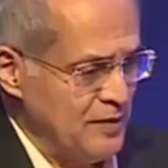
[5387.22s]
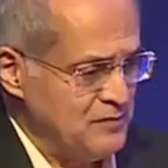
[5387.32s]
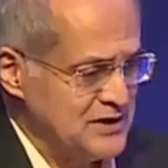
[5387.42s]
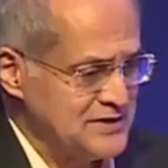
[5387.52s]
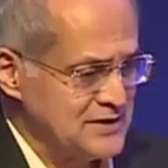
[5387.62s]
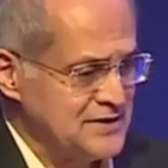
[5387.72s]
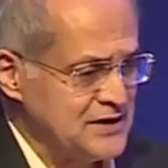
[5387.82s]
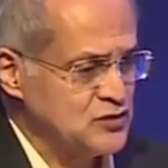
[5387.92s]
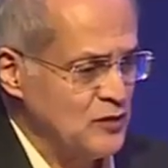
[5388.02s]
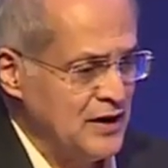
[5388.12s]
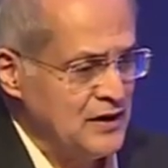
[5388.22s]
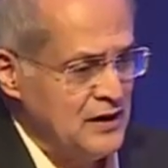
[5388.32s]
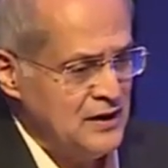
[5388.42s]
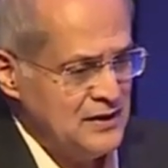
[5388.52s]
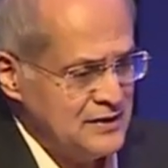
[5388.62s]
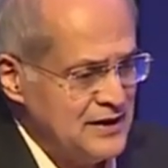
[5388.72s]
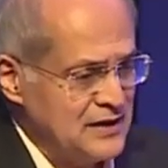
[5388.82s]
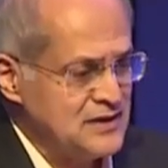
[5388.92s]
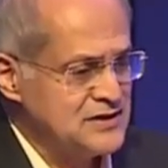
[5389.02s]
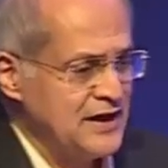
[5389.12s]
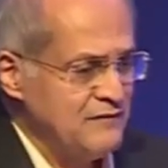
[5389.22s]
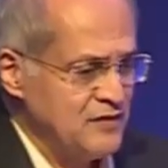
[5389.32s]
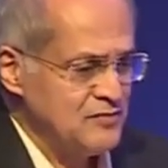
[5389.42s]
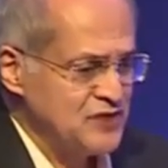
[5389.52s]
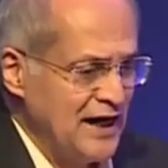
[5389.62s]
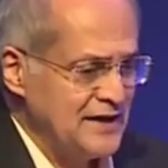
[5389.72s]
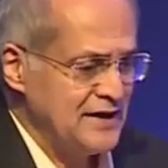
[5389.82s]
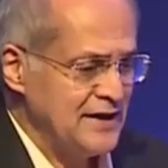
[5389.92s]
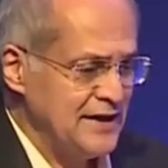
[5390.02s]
published the sixth one. The others came from China,